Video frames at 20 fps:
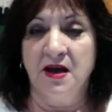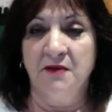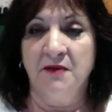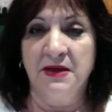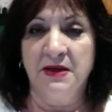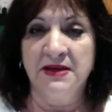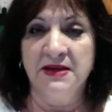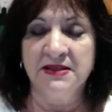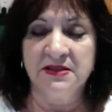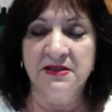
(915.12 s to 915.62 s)

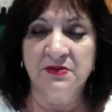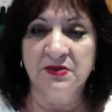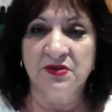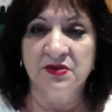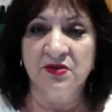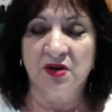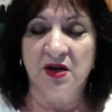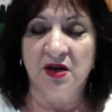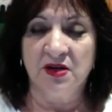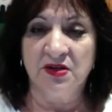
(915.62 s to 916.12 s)
as he was
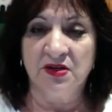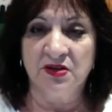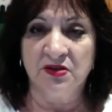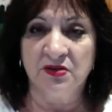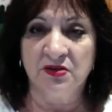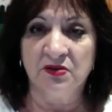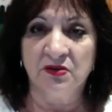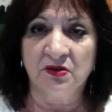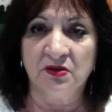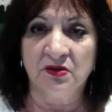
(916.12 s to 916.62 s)
trying
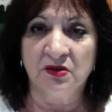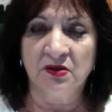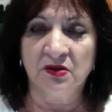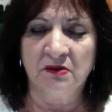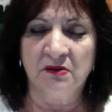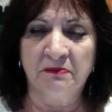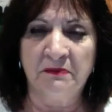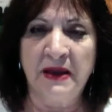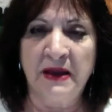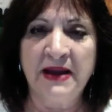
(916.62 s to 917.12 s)
to
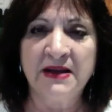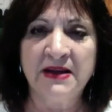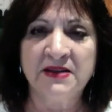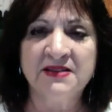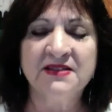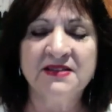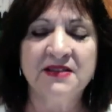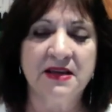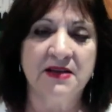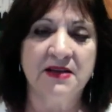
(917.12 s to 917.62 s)
make
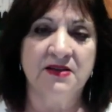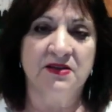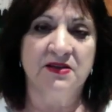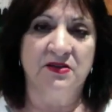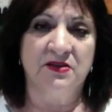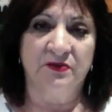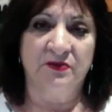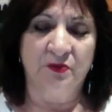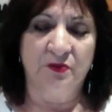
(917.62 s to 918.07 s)
sense of